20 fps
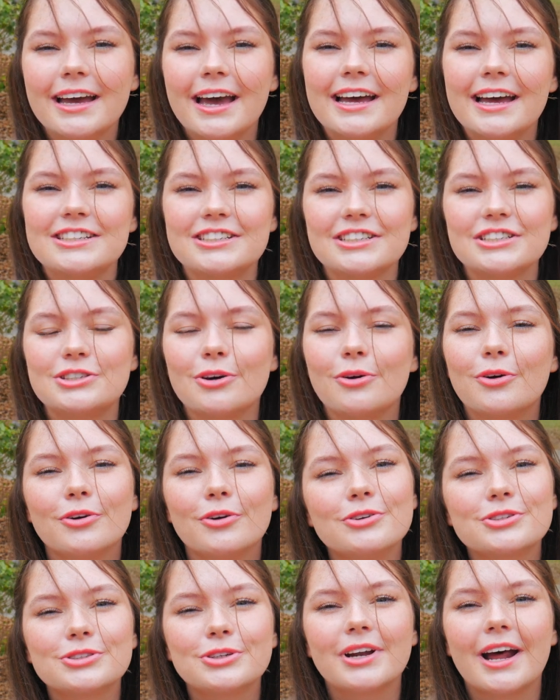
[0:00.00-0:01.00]
It's just so
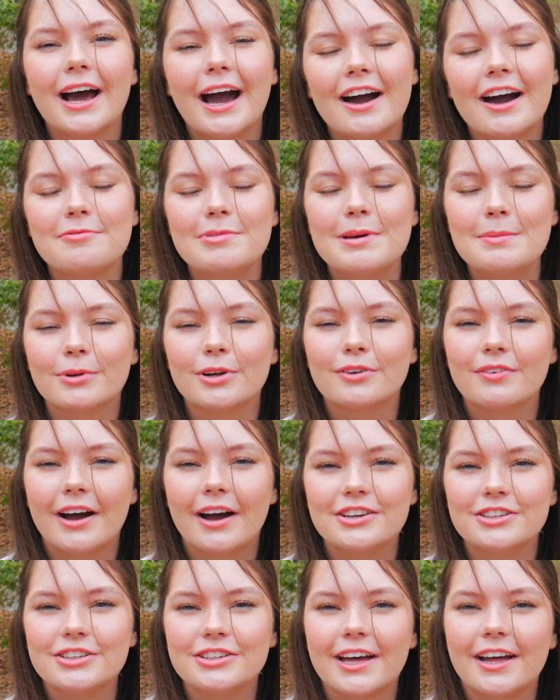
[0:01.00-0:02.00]
crucial to have people
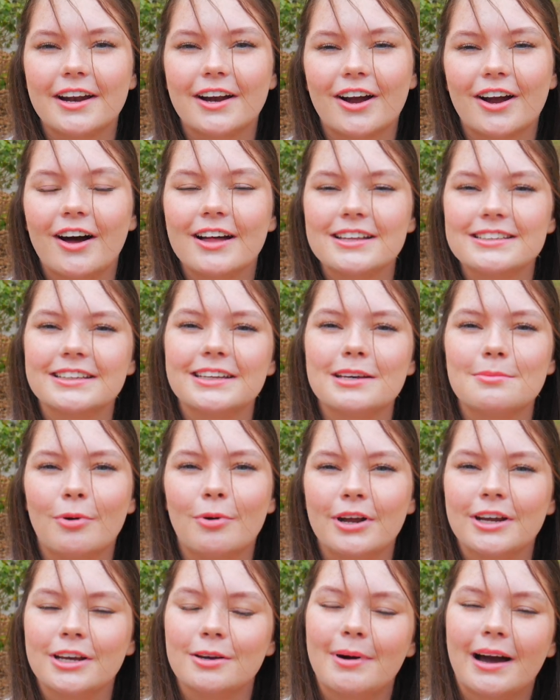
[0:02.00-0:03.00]
around you that are constantly
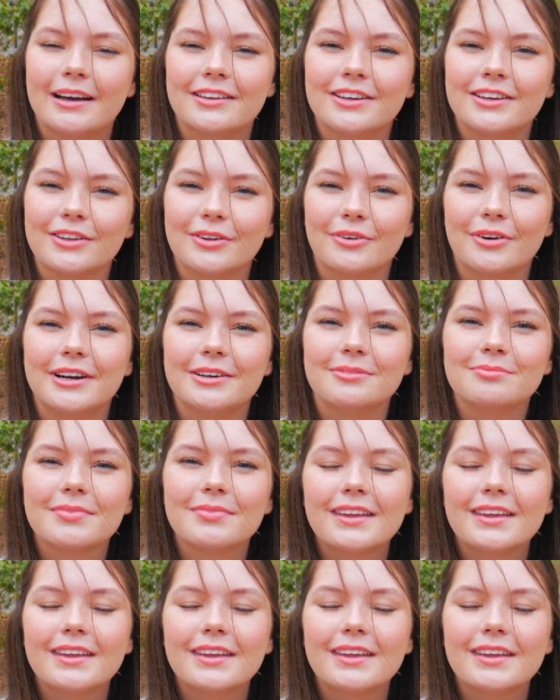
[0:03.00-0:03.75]
pointing you back to the Lord.